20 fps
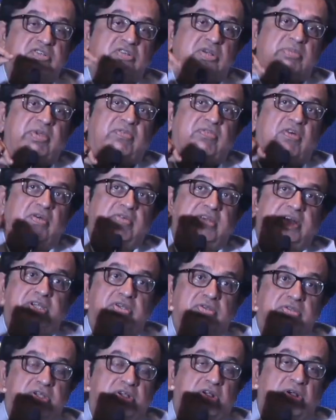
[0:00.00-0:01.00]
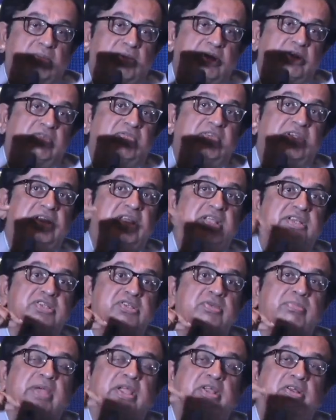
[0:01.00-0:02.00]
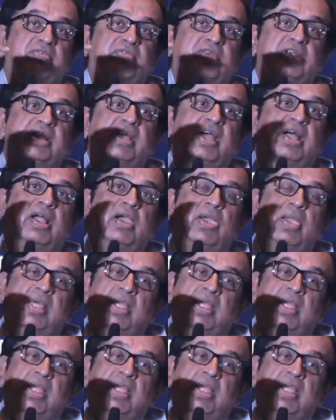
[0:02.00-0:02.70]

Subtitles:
will be forwarded to the Government of India, Reserve Bank of India,